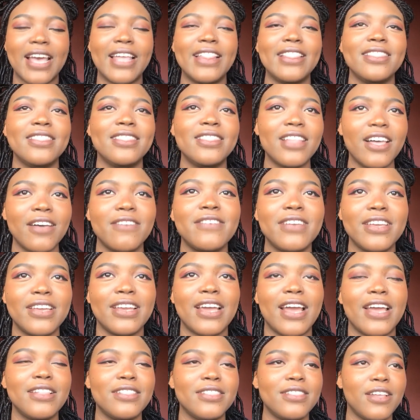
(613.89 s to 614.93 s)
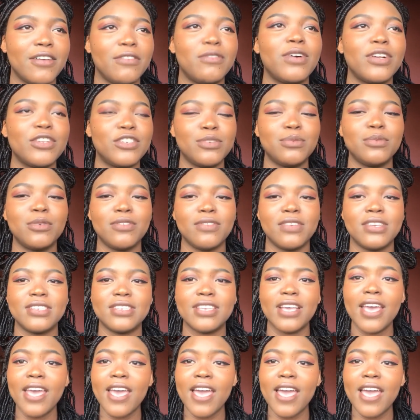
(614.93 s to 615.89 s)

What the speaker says: I love it. I love watching movies.